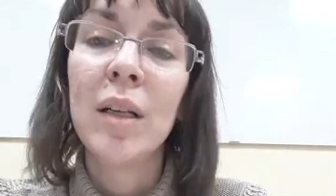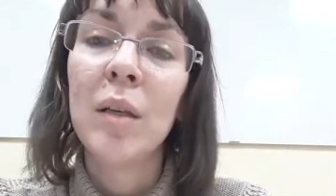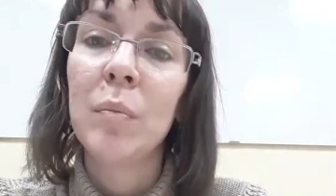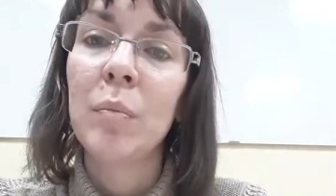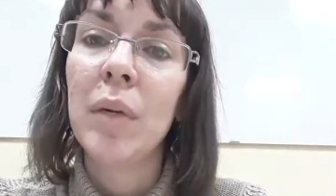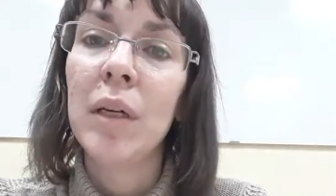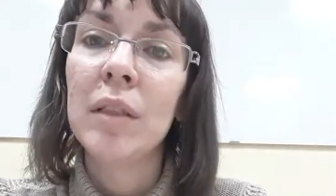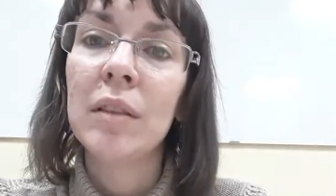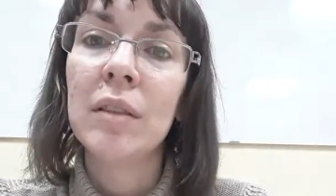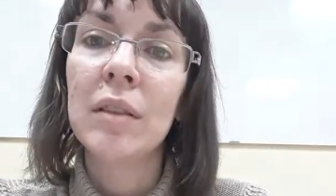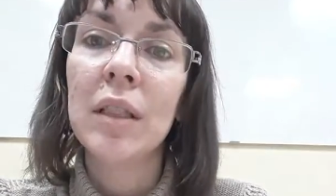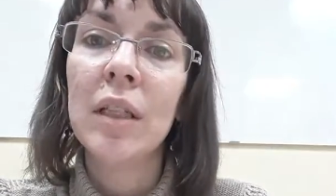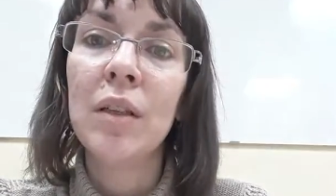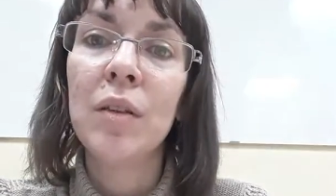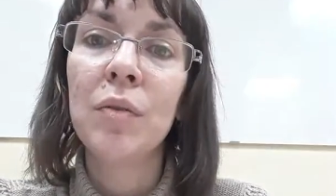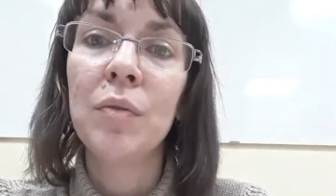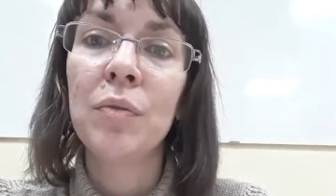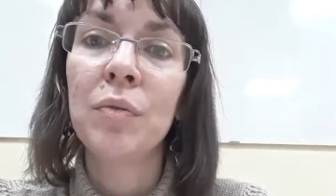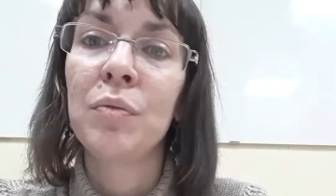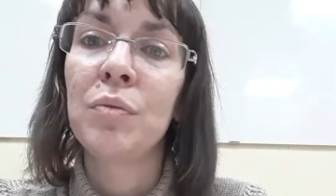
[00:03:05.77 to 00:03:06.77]
But
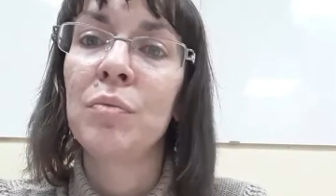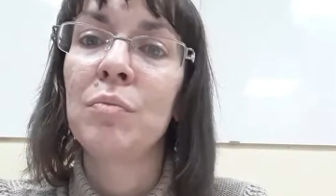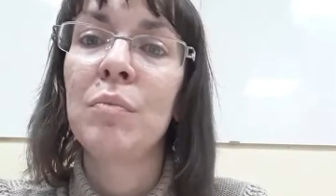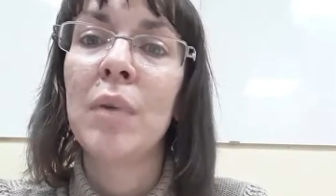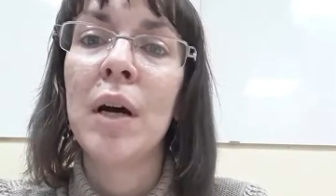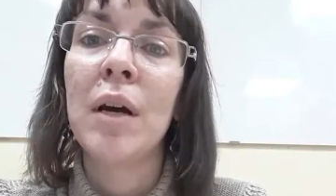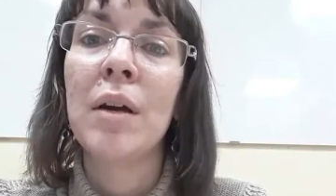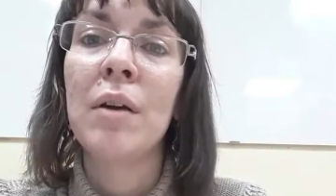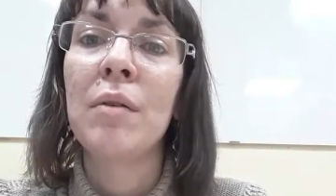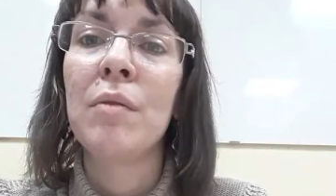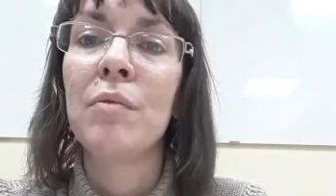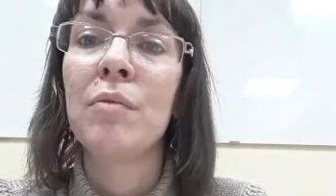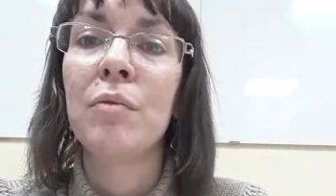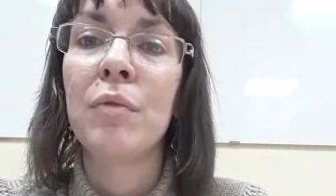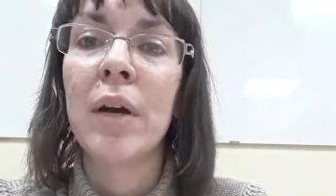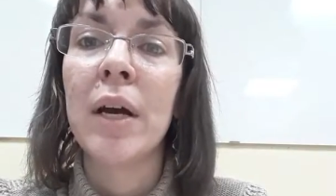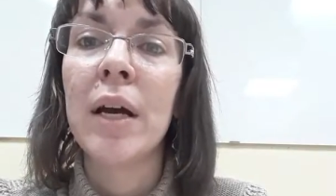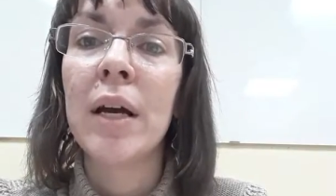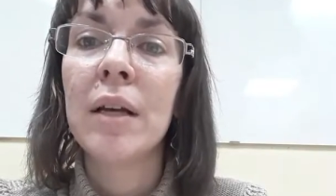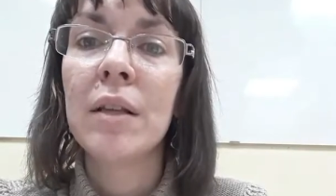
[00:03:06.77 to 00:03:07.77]
if my
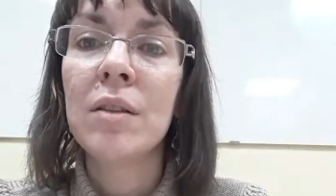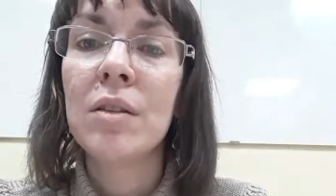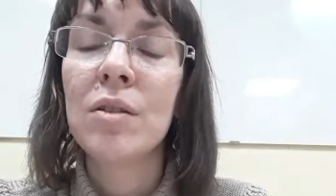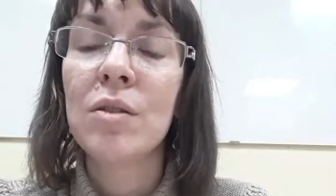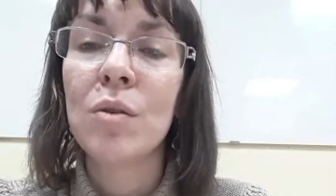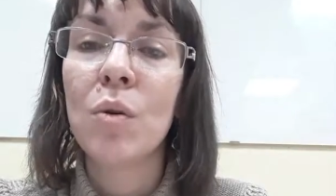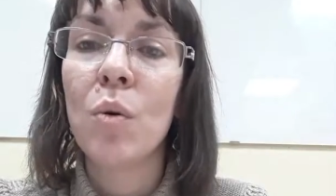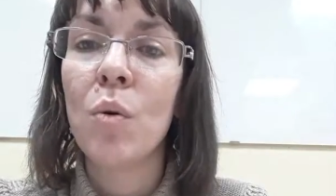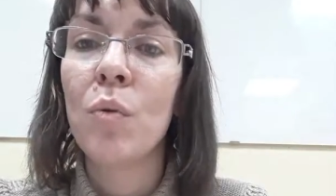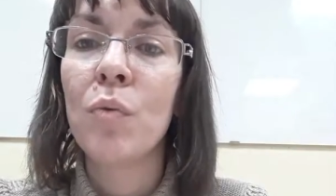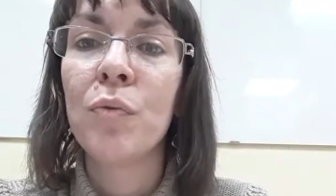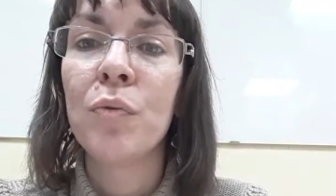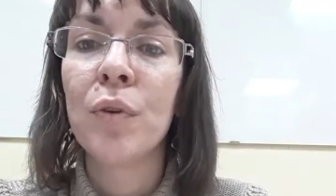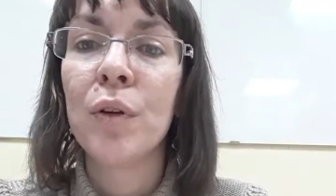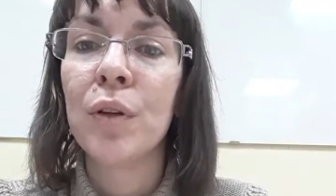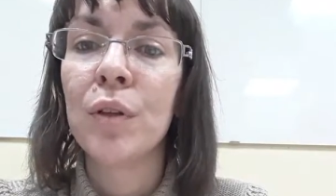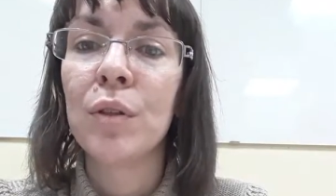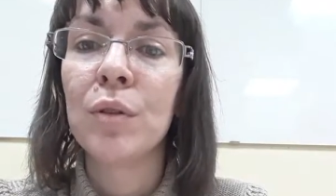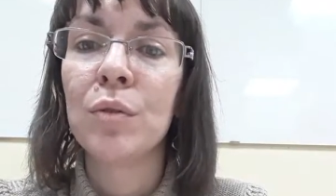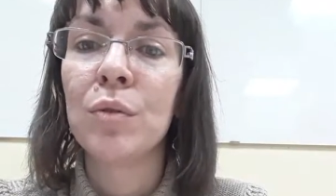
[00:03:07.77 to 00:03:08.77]
friends
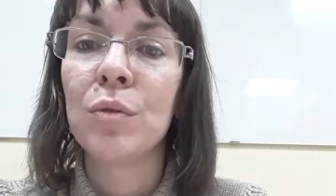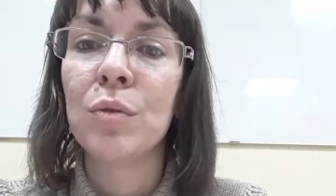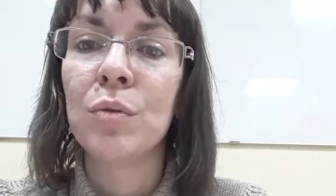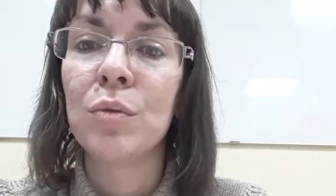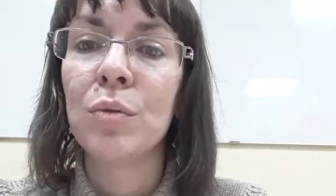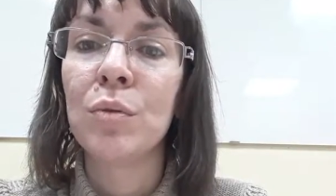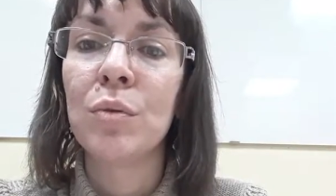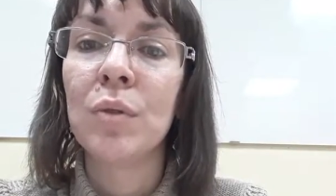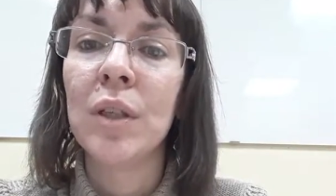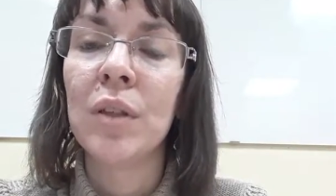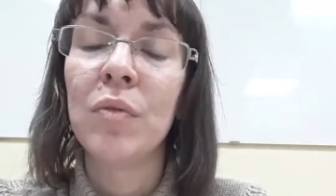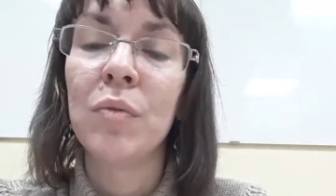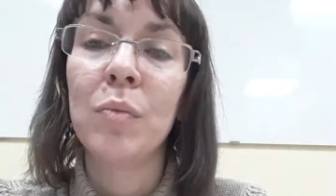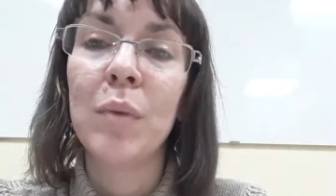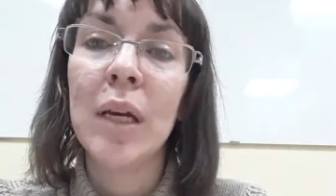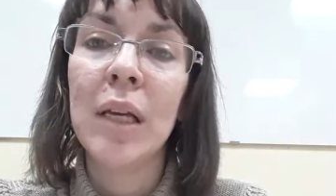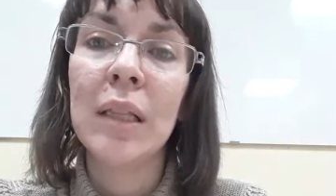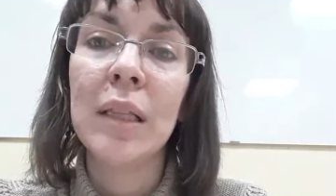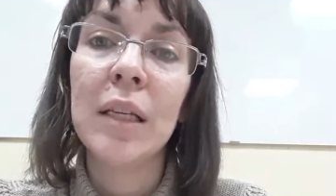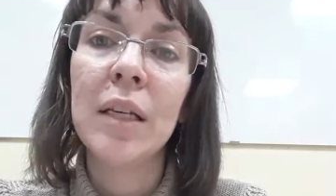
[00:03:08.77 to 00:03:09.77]
offer to give
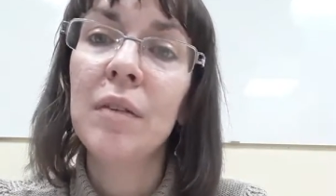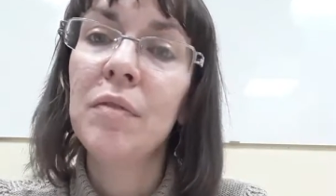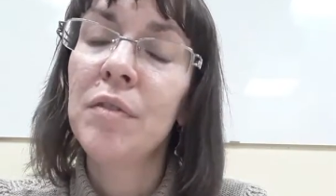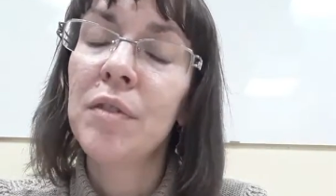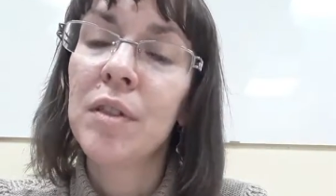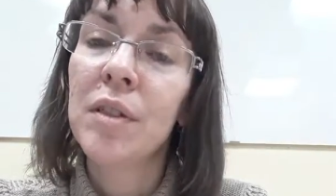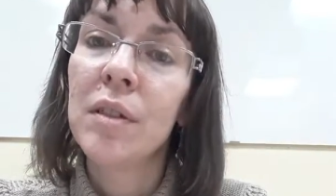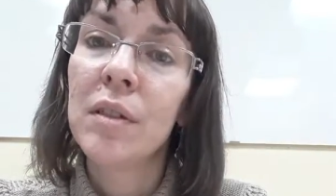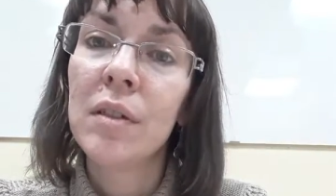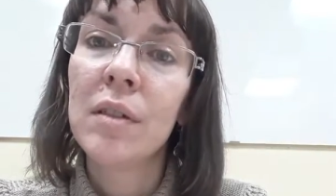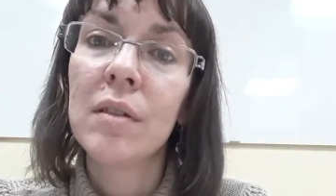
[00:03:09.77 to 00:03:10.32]
me a lift,